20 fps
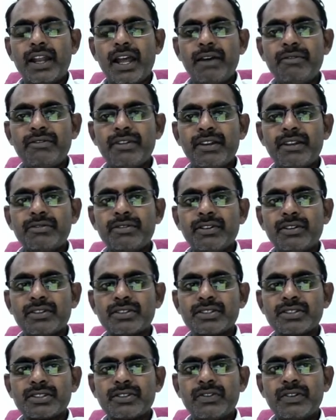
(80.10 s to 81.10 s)
Damping
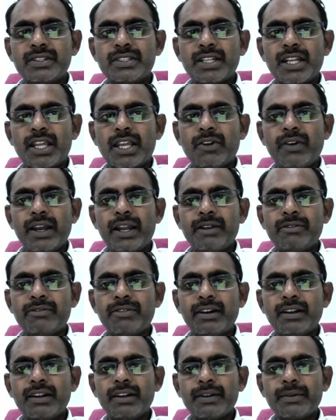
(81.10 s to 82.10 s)
force, which is required
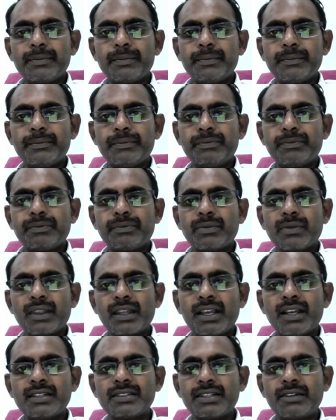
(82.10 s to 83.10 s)
for
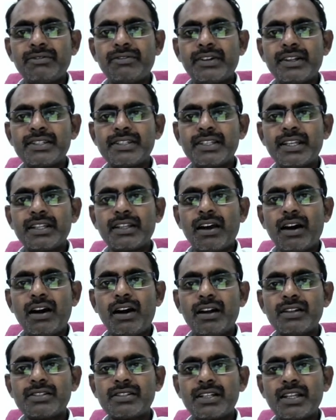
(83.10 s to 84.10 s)
suppressing the
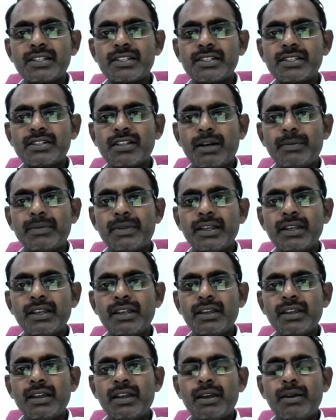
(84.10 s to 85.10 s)
oscillations of
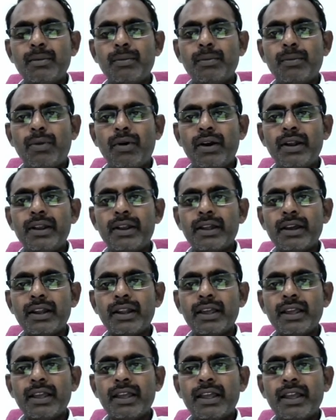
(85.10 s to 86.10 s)
the
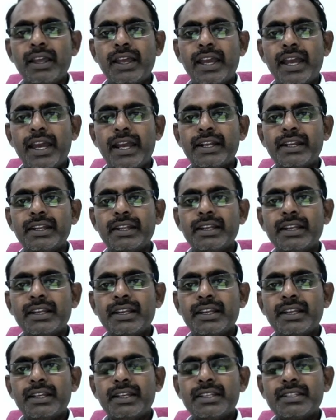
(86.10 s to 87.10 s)
pointer at
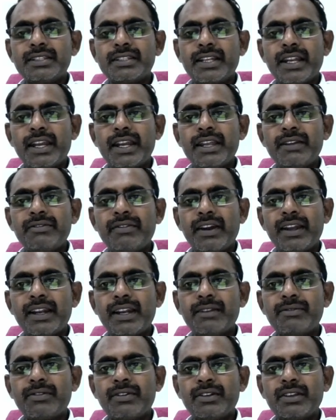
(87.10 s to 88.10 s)
steady
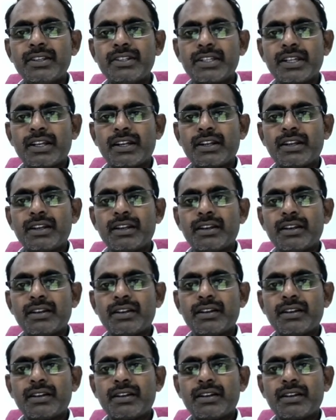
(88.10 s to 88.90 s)
final position.